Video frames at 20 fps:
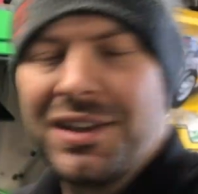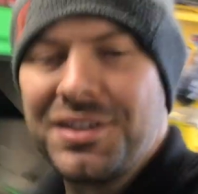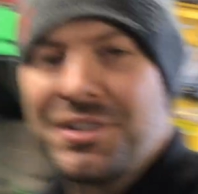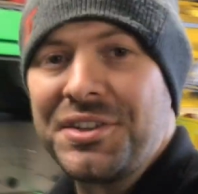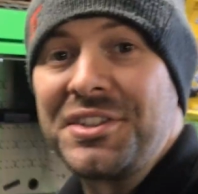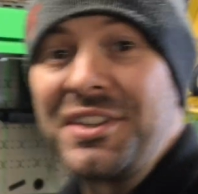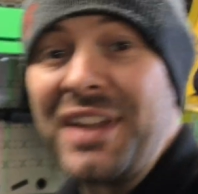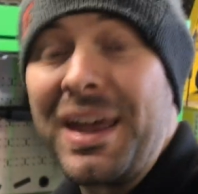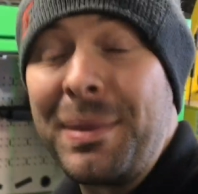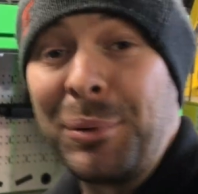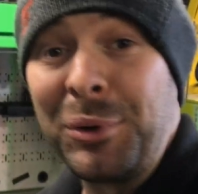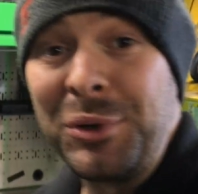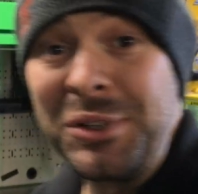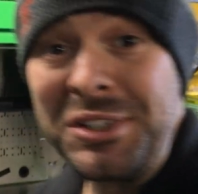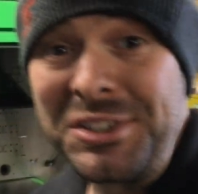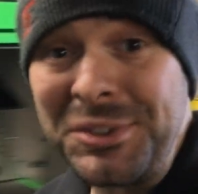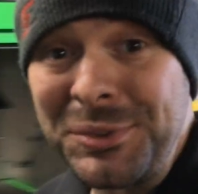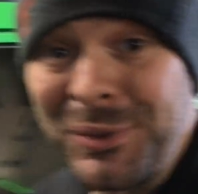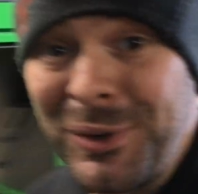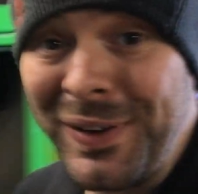The snap-on
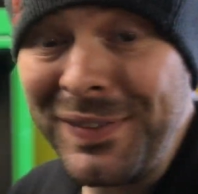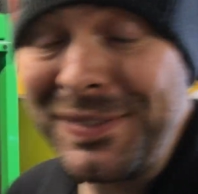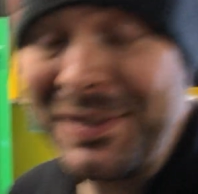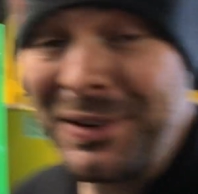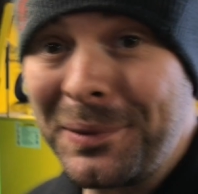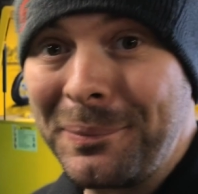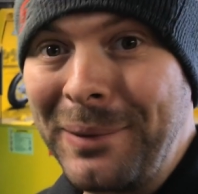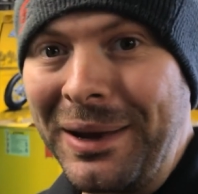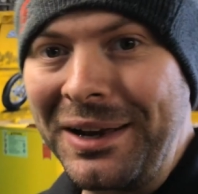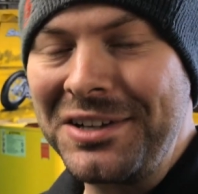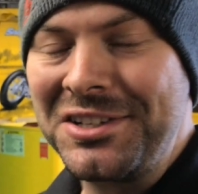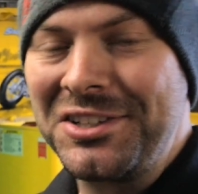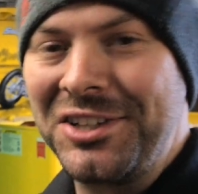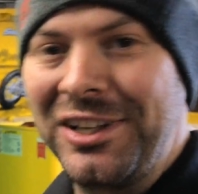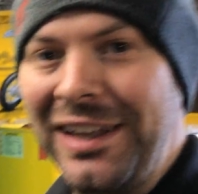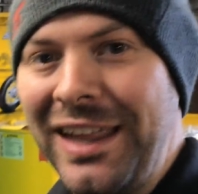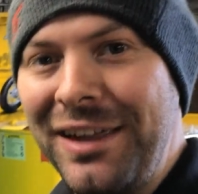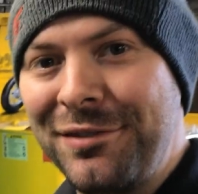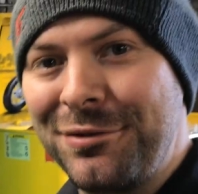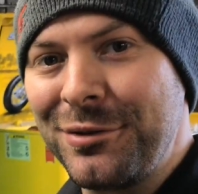just arrived, and I managed
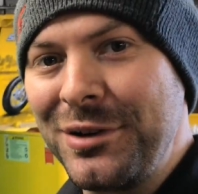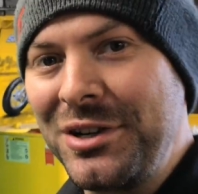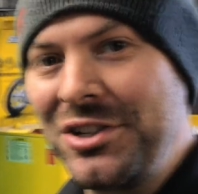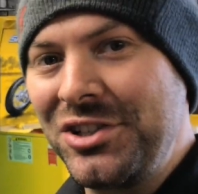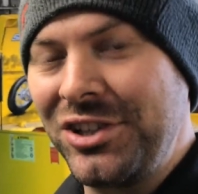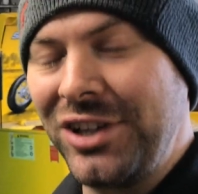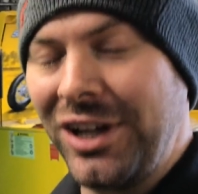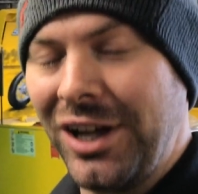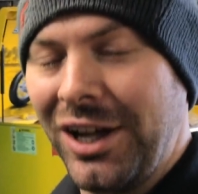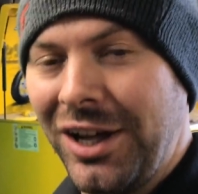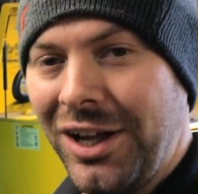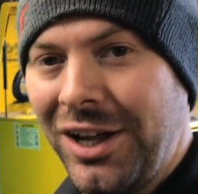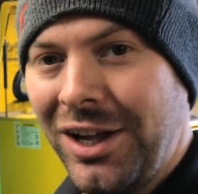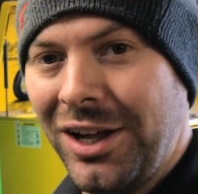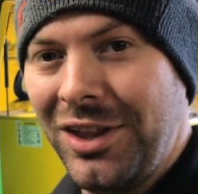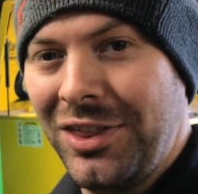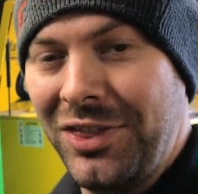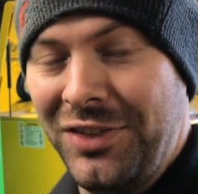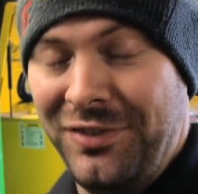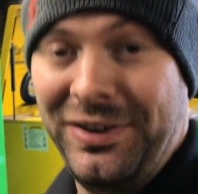to leverage
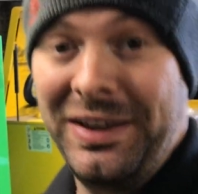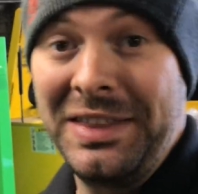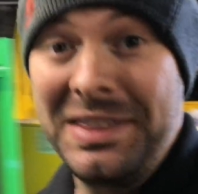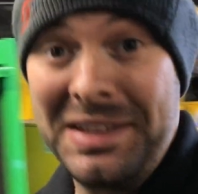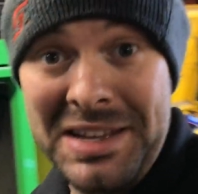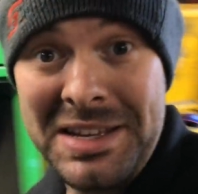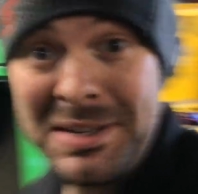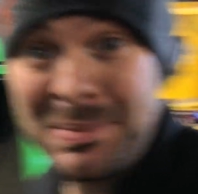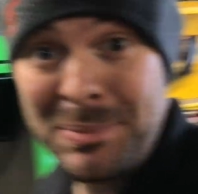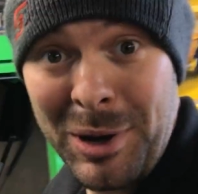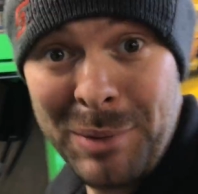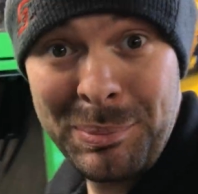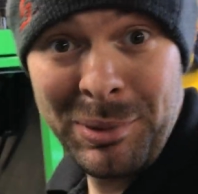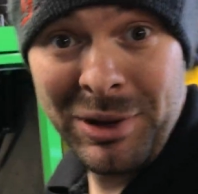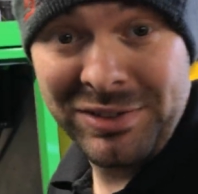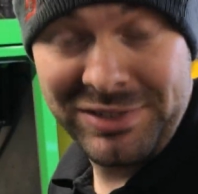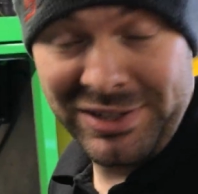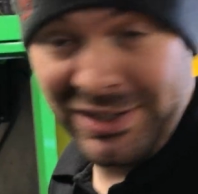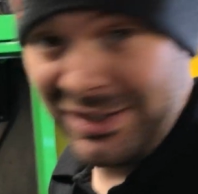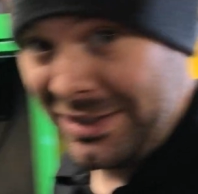the fact that it's my
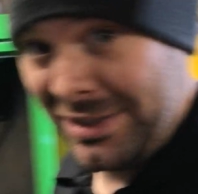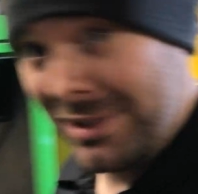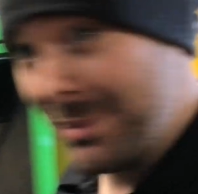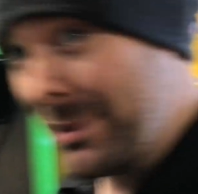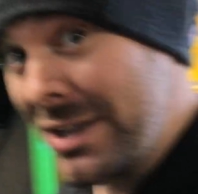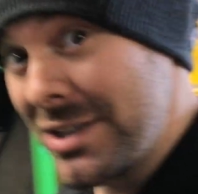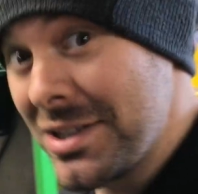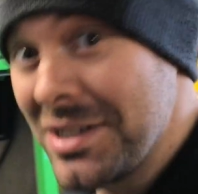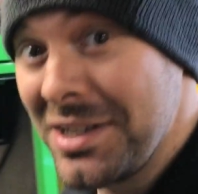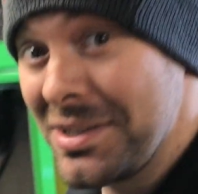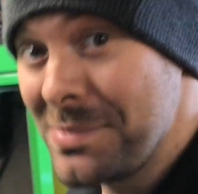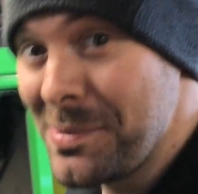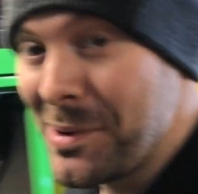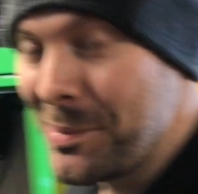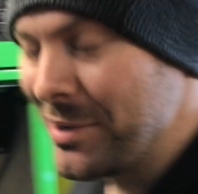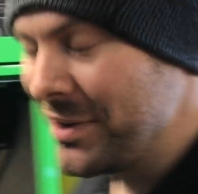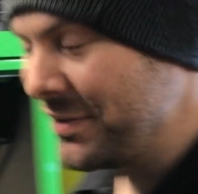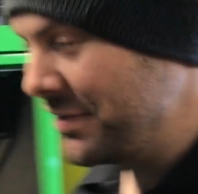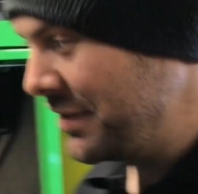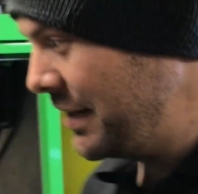birthday. Did I mention it's my
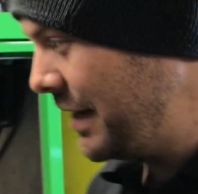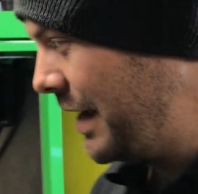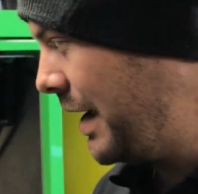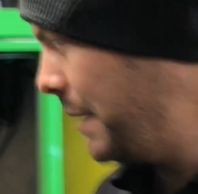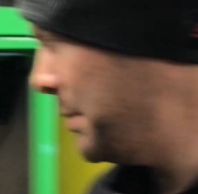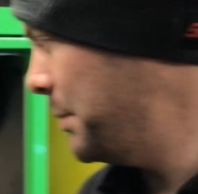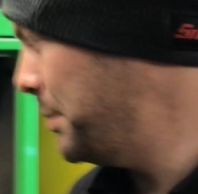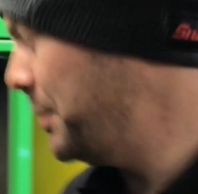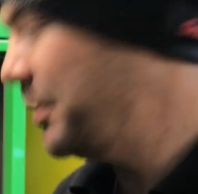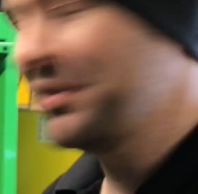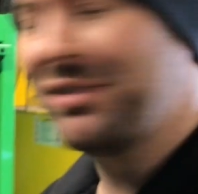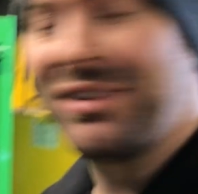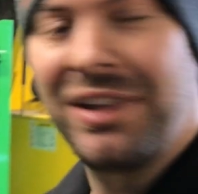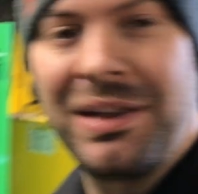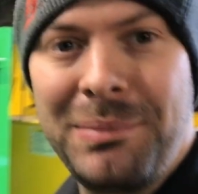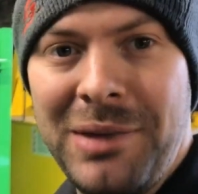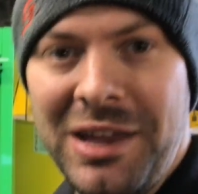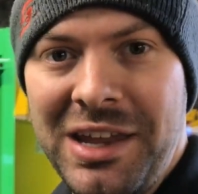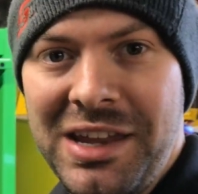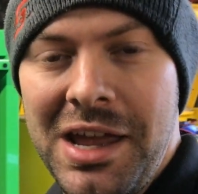birthday? Happy
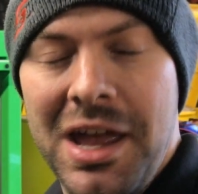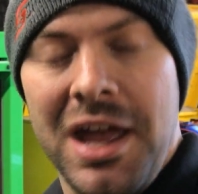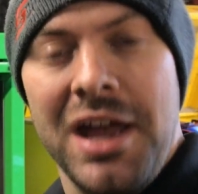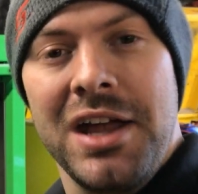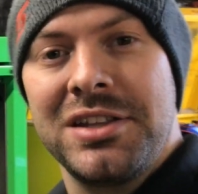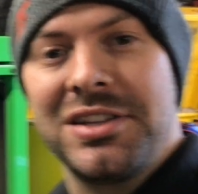birthday me.